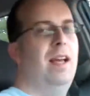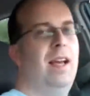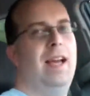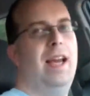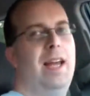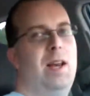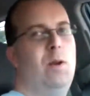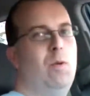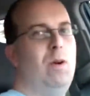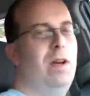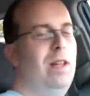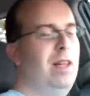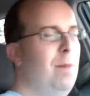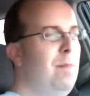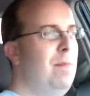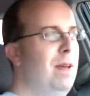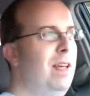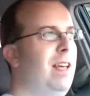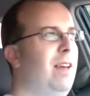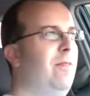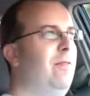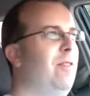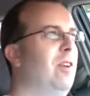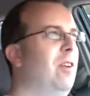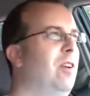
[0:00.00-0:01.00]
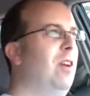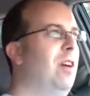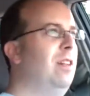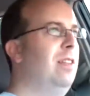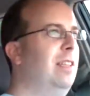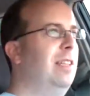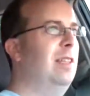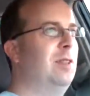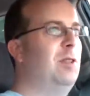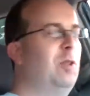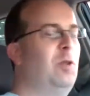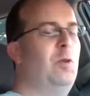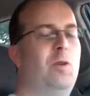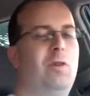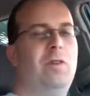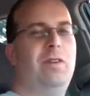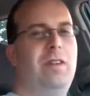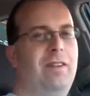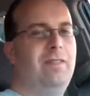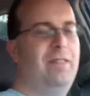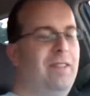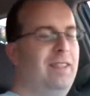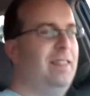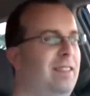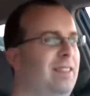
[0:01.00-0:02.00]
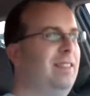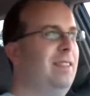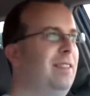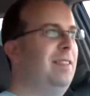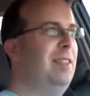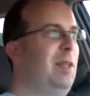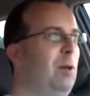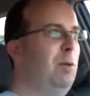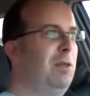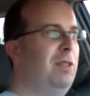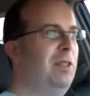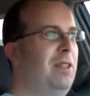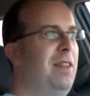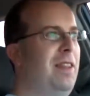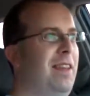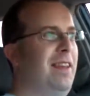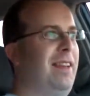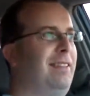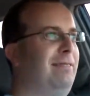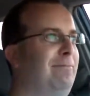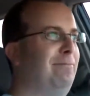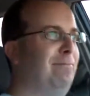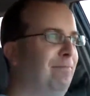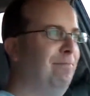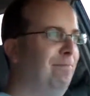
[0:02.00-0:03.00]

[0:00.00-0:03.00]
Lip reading: anyway, let me give you a little tour of it and see what you think.